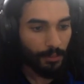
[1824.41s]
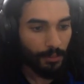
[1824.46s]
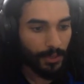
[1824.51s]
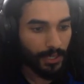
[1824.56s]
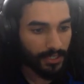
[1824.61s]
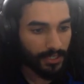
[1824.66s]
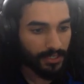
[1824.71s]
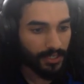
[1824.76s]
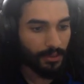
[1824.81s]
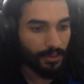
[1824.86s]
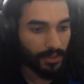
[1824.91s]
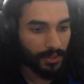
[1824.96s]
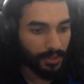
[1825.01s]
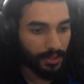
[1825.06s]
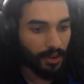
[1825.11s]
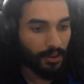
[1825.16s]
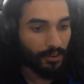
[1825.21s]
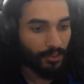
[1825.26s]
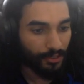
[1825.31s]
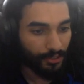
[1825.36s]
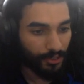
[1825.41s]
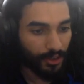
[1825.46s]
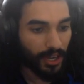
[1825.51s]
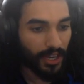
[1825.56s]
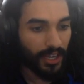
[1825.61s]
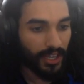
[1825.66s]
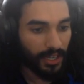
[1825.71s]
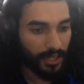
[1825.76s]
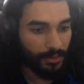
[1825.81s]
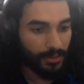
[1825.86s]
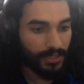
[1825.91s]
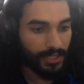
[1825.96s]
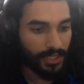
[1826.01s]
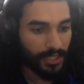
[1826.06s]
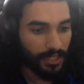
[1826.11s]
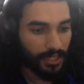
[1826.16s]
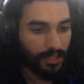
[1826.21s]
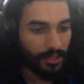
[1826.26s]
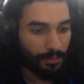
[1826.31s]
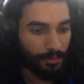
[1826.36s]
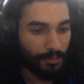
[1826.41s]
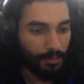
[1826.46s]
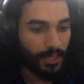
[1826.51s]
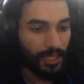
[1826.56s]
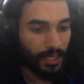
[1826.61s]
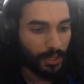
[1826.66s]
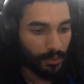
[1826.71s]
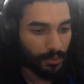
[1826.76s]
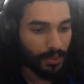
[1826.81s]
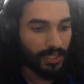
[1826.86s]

because they were afraid it was going to compete